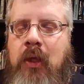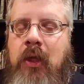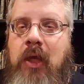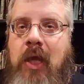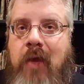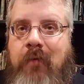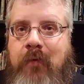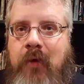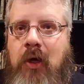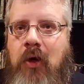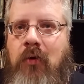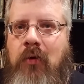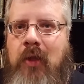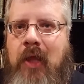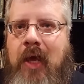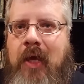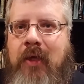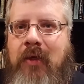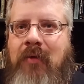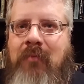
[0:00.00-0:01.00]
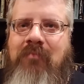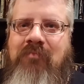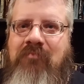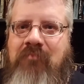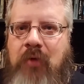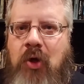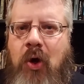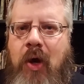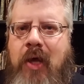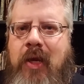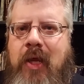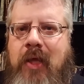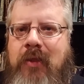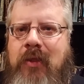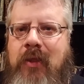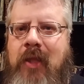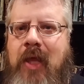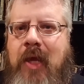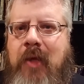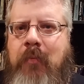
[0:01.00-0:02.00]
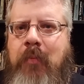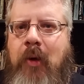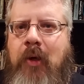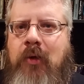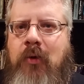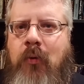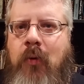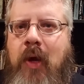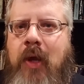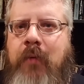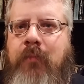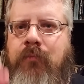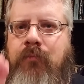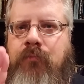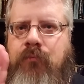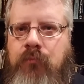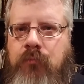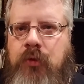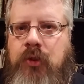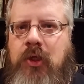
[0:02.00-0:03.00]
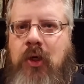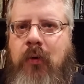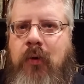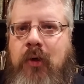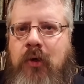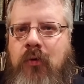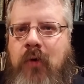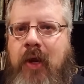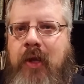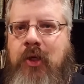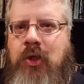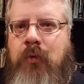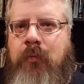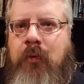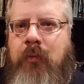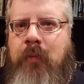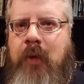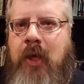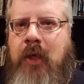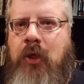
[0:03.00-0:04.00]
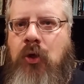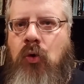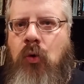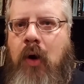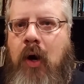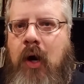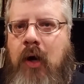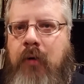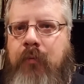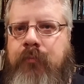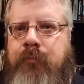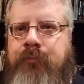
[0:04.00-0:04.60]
If you don't like, go ahead and hit the like button away. Show what a great human being you are.